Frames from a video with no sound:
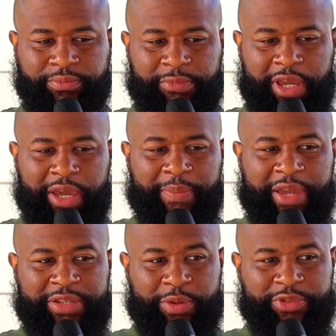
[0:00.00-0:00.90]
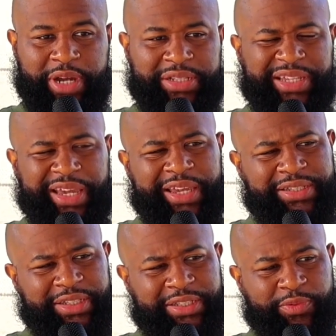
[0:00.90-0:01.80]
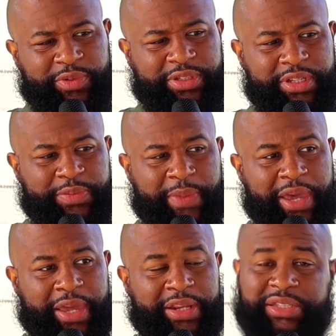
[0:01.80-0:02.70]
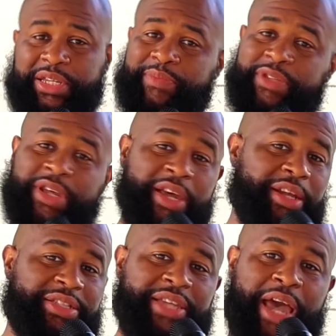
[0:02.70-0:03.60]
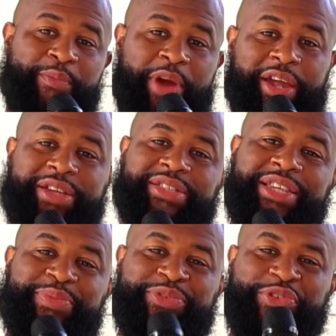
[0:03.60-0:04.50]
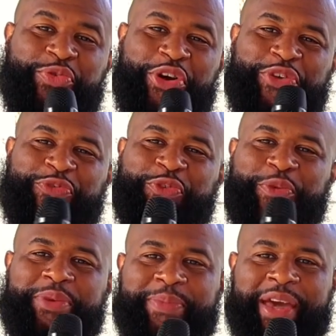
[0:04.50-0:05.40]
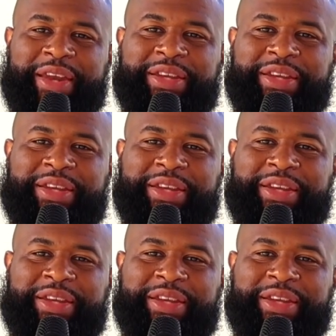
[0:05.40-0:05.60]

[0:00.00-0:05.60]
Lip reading: Yeah, man. So I'm trying to stay consistent with this, man. This time right here seems to work for me, man.